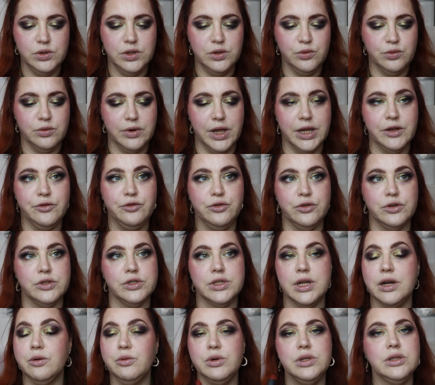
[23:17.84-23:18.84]
the red
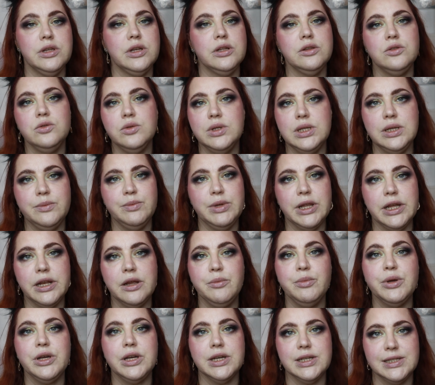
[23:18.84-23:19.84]
first. I will not do a lip liner
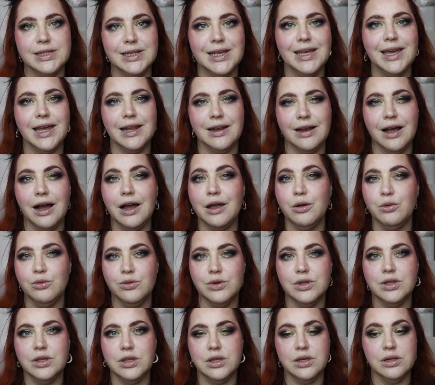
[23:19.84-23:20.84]
because, again, I
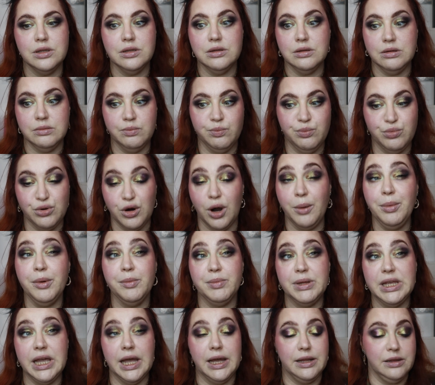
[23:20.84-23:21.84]
will
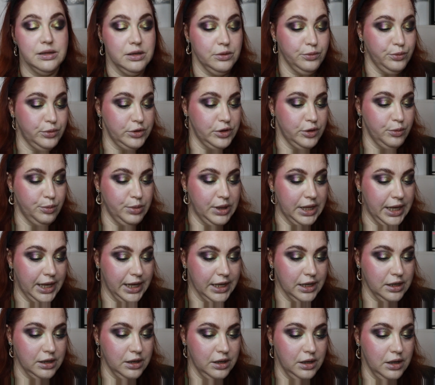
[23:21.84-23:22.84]
probably end up with the
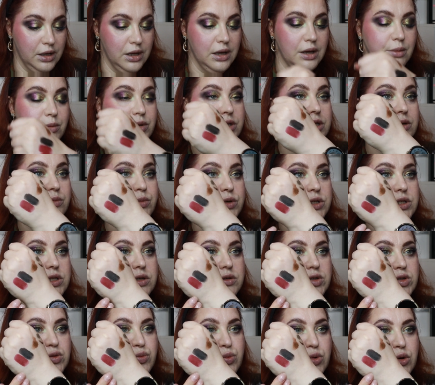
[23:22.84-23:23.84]
black. I'm a little bit
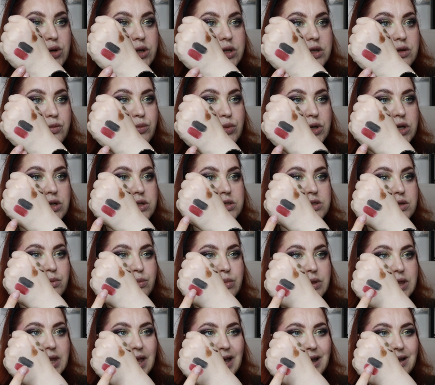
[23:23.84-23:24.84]
disappointed because the
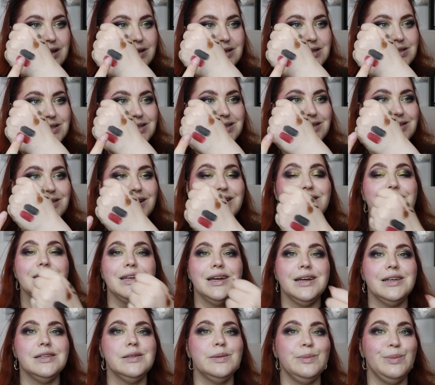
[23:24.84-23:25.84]
black is not
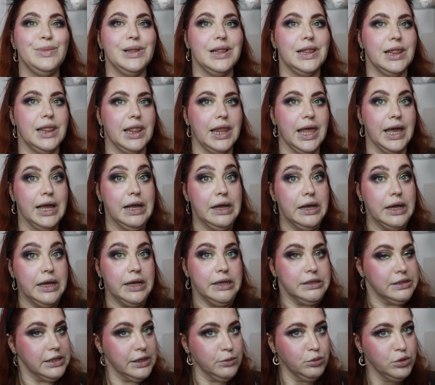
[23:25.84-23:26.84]
as black
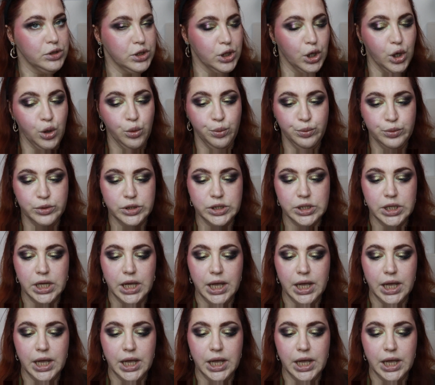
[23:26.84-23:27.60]
as I would hoped.